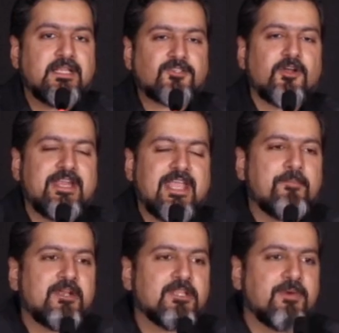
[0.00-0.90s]
That's already
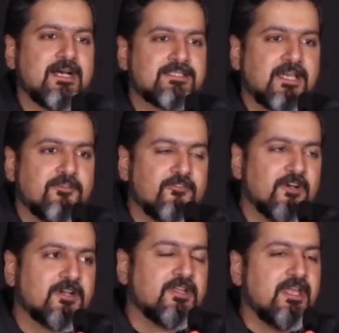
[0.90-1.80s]
happened in the past. I've
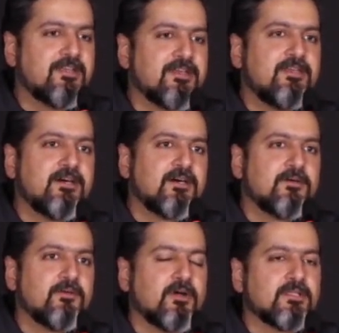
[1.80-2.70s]
created
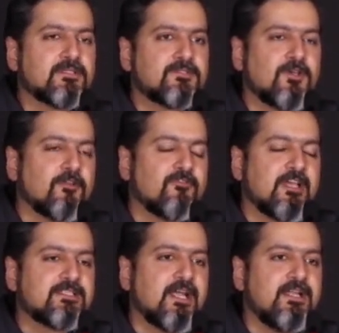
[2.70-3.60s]
a sort of
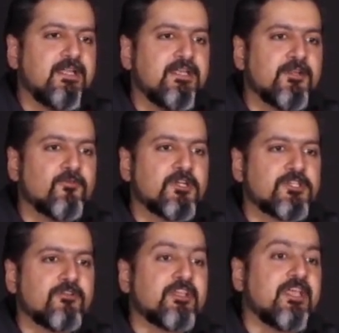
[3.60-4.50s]
like slightly Indian
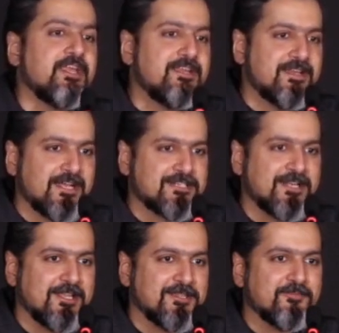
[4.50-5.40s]
version of the Canadian
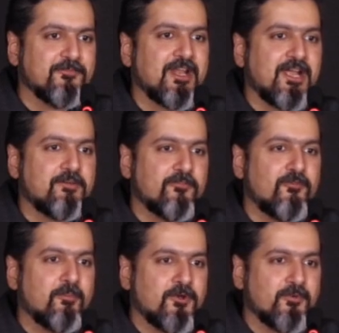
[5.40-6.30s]
national anthem when I had
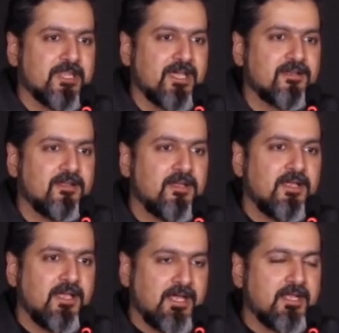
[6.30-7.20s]
performed over there,
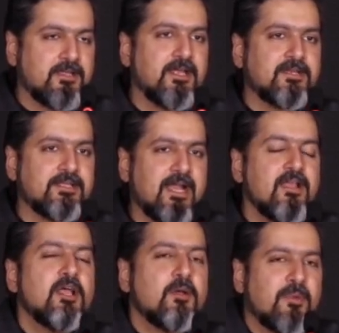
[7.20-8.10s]
and I created
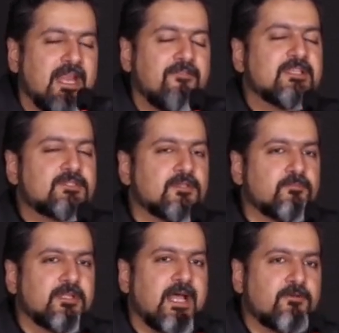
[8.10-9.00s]
that. But anyway, so
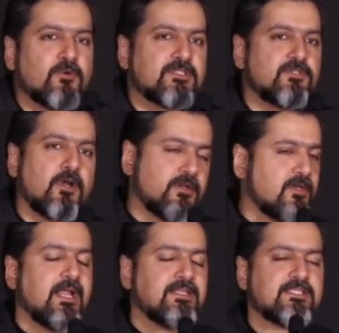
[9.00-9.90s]
but that was
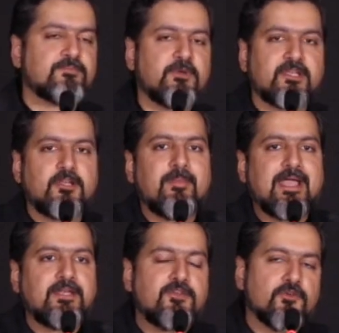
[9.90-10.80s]
not at this particular
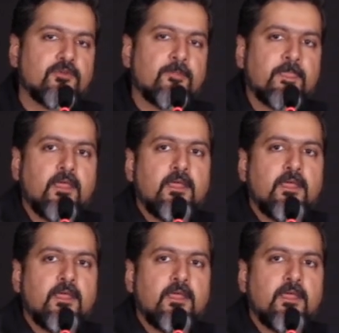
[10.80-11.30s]
magnitude.